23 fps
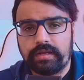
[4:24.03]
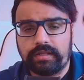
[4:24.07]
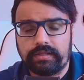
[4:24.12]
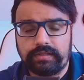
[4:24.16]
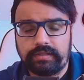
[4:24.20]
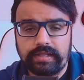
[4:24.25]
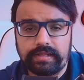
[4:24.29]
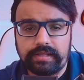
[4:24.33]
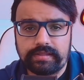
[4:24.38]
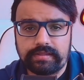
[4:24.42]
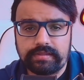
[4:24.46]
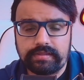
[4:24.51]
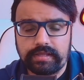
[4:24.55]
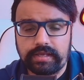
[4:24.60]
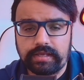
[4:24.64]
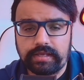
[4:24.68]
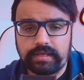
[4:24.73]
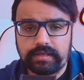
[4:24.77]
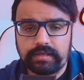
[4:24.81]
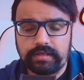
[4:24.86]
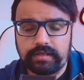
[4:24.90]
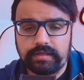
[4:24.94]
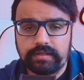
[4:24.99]
This
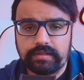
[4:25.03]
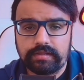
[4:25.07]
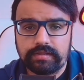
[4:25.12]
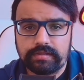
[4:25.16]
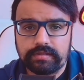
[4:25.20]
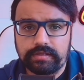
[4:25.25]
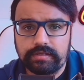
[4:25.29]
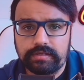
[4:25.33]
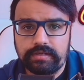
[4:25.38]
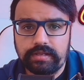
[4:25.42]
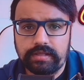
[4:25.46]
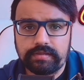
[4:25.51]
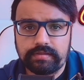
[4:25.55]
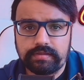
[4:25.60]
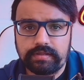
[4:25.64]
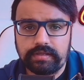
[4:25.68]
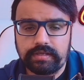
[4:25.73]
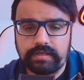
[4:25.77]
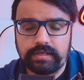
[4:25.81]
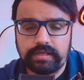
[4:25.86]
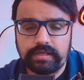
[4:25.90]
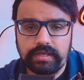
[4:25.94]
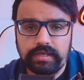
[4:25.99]
sick,
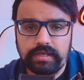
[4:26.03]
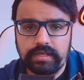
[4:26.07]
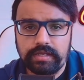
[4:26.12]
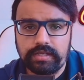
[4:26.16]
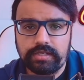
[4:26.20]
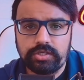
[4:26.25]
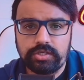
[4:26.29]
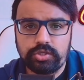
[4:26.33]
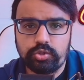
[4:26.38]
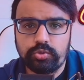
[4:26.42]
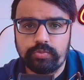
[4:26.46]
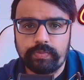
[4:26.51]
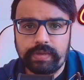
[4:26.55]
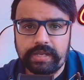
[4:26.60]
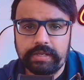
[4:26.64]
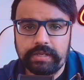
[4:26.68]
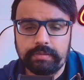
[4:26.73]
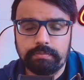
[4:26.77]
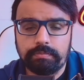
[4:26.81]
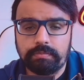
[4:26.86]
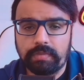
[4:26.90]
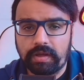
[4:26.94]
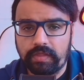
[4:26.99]
sadistic, inhumane
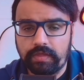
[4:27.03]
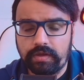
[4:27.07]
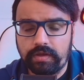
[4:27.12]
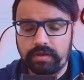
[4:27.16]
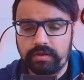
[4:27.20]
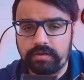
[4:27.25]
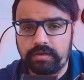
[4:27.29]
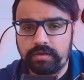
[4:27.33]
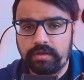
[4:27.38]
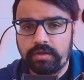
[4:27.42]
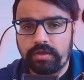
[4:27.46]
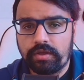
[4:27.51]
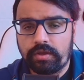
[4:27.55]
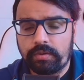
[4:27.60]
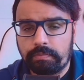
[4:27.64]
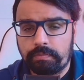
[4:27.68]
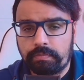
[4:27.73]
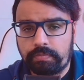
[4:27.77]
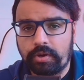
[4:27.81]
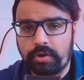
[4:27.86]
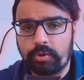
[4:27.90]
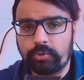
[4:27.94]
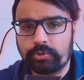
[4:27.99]
mother
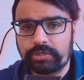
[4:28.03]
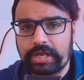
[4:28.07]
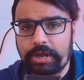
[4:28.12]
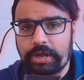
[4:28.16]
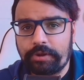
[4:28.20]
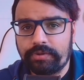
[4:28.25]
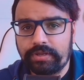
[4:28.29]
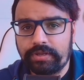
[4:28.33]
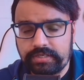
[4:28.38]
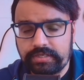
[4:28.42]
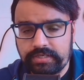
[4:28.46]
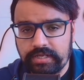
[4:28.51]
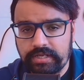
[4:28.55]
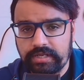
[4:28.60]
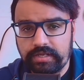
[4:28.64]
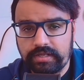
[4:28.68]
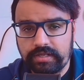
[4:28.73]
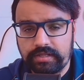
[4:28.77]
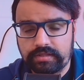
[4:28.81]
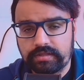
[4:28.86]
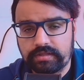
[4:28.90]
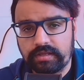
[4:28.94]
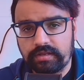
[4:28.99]
broke down in
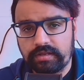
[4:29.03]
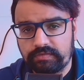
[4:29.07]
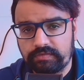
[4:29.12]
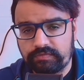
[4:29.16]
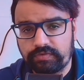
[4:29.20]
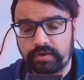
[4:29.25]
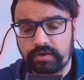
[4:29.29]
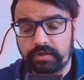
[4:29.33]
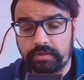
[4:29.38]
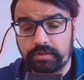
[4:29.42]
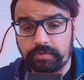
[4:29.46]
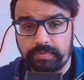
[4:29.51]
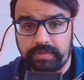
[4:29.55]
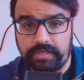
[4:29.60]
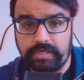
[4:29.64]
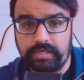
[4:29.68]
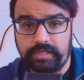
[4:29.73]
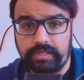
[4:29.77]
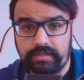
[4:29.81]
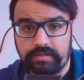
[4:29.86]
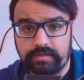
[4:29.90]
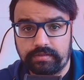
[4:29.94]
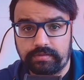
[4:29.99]
tears in front of the
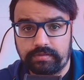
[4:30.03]
police.